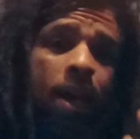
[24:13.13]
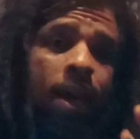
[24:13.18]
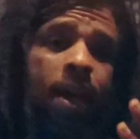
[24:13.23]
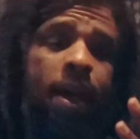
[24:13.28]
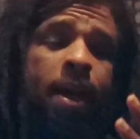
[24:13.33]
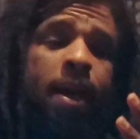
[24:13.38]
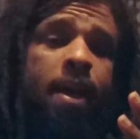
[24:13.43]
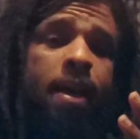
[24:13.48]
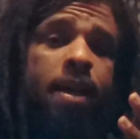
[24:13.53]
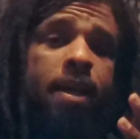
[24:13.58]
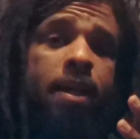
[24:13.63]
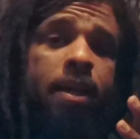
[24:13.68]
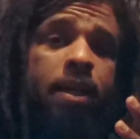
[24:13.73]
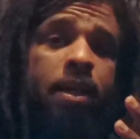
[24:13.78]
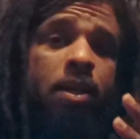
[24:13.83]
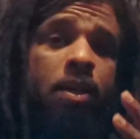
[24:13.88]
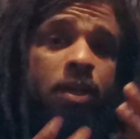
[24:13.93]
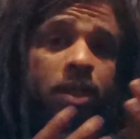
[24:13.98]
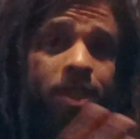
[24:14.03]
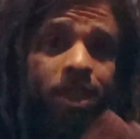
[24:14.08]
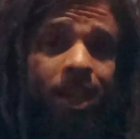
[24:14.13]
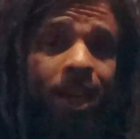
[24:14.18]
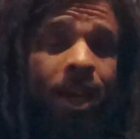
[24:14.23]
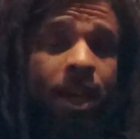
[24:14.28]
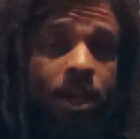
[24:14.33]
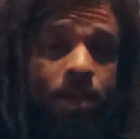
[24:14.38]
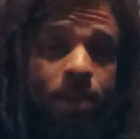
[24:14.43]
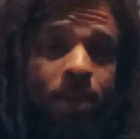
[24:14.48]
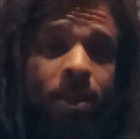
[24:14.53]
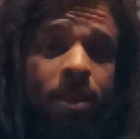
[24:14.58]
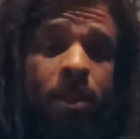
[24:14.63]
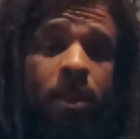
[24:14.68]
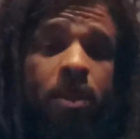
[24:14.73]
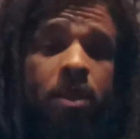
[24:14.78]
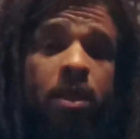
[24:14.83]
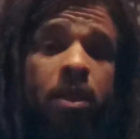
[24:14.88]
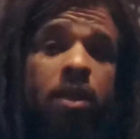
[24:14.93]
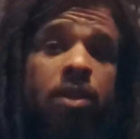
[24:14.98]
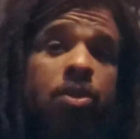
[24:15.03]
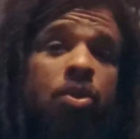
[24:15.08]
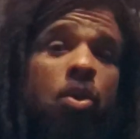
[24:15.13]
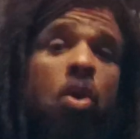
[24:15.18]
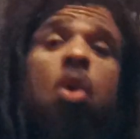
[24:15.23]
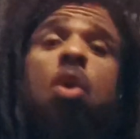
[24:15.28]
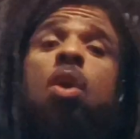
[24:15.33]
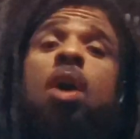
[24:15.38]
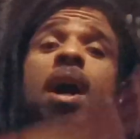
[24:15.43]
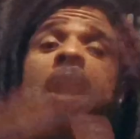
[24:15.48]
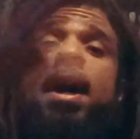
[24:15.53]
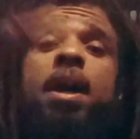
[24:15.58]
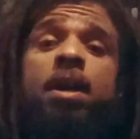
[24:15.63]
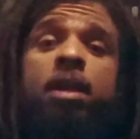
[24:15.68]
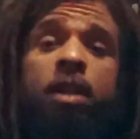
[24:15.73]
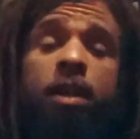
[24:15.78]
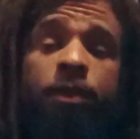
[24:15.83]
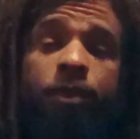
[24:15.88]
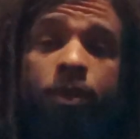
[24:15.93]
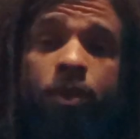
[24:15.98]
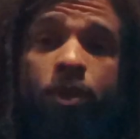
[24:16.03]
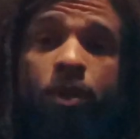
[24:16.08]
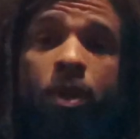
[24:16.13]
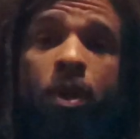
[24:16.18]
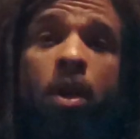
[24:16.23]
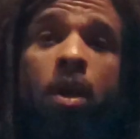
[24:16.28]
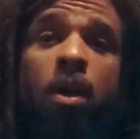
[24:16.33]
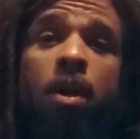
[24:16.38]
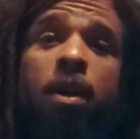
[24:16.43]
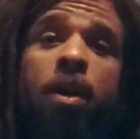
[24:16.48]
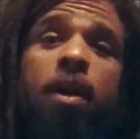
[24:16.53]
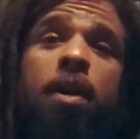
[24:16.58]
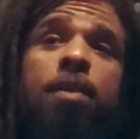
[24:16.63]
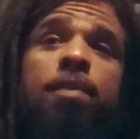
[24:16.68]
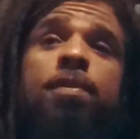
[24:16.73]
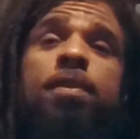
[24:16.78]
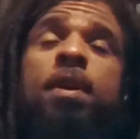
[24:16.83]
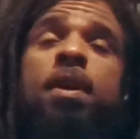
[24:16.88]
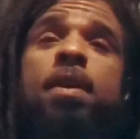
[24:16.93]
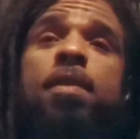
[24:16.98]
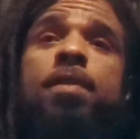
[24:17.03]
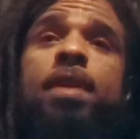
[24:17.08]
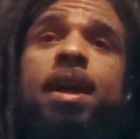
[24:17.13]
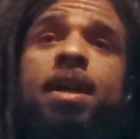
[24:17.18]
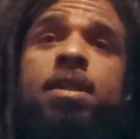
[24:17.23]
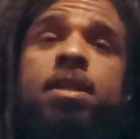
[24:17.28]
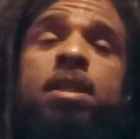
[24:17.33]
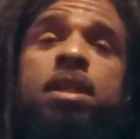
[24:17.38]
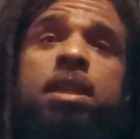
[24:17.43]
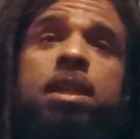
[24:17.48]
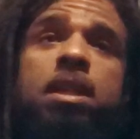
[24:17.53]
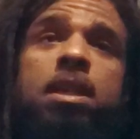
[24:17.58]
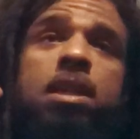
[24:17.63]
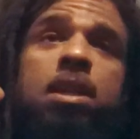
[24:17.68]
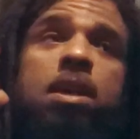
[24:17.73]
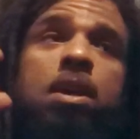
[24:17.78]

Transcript: and this guy, he basically took it to a whole higher level of actually